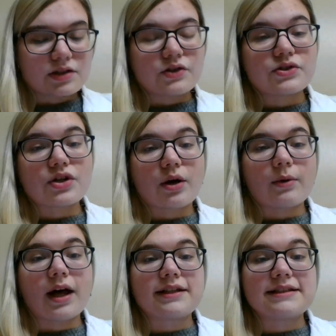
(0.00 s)

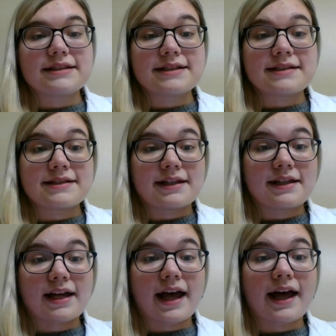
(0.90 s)
So I did
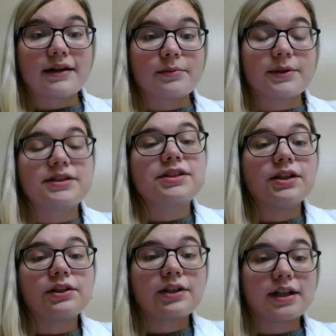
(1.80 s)
see at
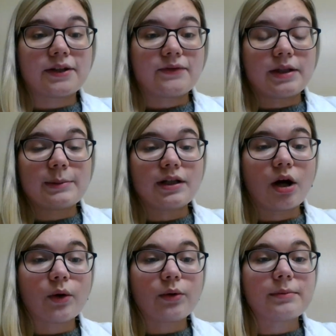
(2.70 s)
particularly the Phoebe
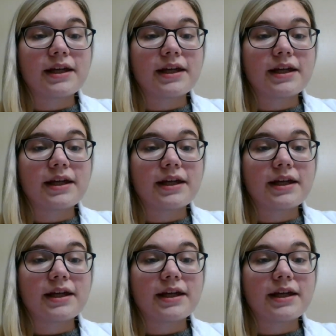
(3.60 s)
home